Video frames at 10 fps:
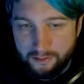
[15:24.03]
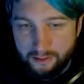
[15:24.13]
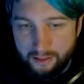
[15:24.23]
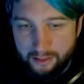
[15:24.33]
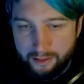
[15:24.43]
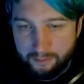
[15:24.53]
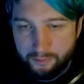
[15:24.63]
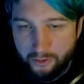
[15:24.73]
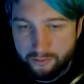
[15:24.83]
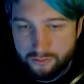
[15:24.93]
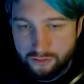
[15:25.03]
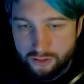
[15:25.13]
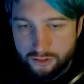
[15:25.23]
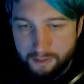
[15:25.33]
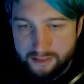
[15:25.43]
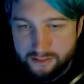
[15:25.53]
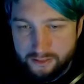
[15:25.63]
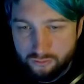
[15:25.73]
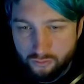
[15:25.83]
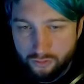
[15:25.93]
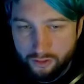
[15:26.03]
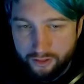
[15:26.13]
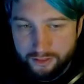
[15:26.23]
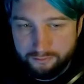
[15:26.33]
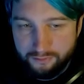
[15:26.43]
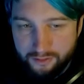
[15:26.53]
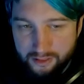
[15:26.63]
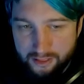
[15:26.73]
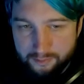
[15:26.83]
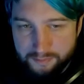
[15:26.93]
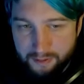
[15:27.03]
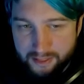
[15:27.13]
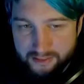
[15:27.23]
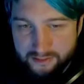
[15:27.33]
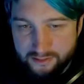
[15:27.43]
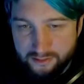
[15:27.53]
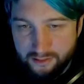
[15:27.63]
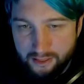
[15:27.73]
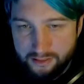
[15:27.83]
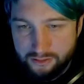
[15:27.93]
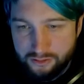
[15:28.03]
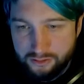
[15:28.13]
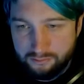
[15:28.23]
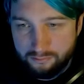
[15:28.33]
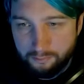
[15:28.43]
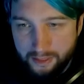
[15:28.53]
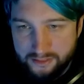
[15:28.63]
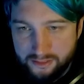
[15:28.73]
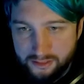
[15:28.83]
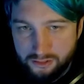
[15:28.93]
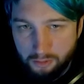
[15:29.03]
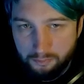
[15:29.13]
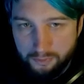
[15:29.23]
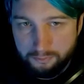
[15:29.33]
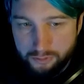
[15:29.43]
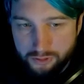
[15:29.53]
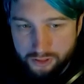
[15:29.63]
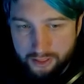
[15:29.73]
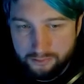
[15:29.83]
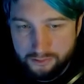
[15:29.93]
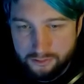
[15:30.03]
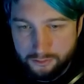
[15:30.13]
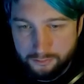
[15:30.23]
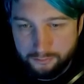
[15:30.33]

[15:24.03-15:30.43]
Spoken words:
And I'm going to just basically draw a line in front of the enemy's base and just basically stop them pushing out at all.